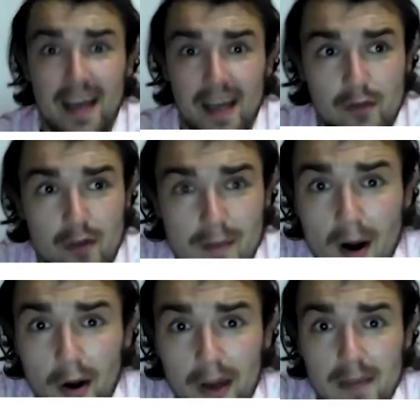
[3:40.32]
if you're an
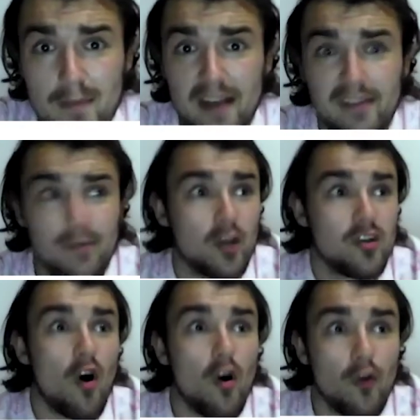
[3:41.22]
American, you're paying someone
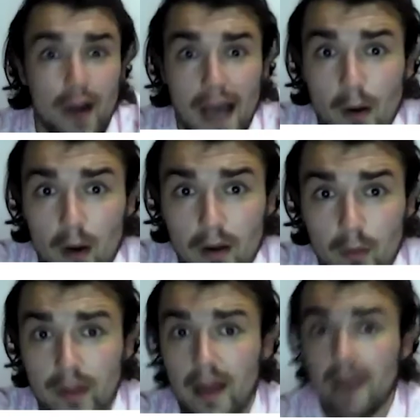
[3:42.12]
$1 an hour
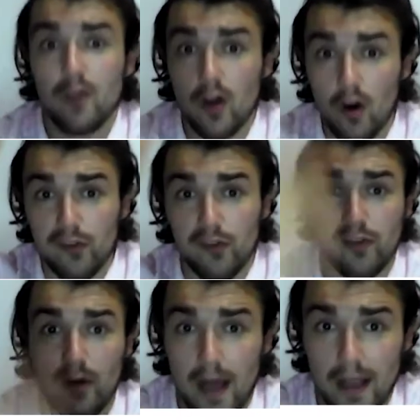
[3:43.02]
when the living costs are
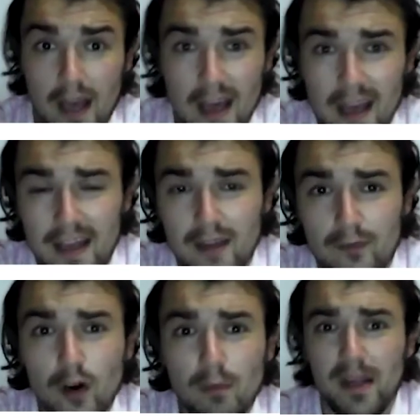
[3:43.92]
so high. In the
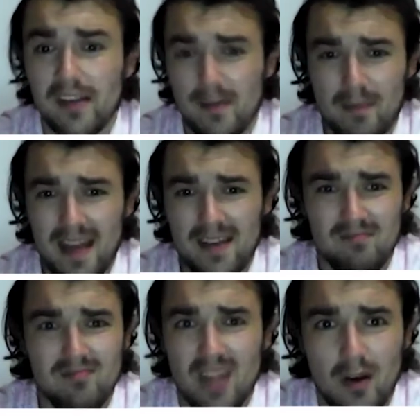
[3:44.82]
Philippines, you're paying,
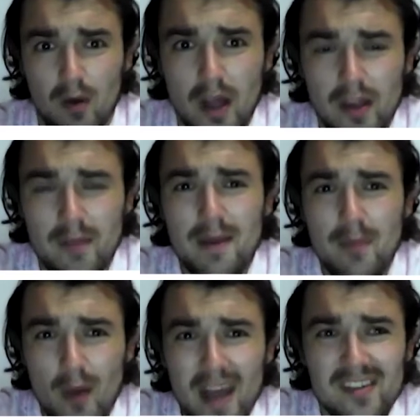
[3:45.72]
the
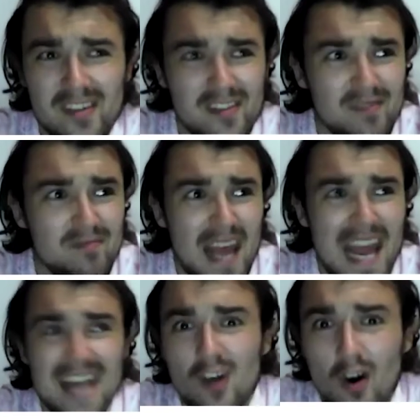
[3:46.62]
minimum wage is
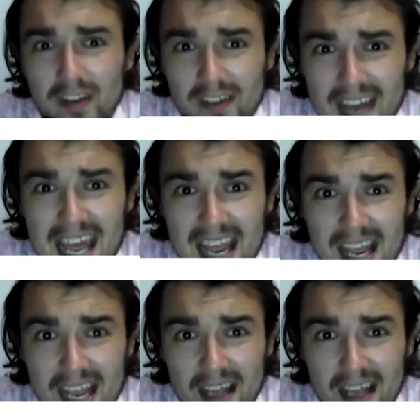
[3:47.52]
$8 a day.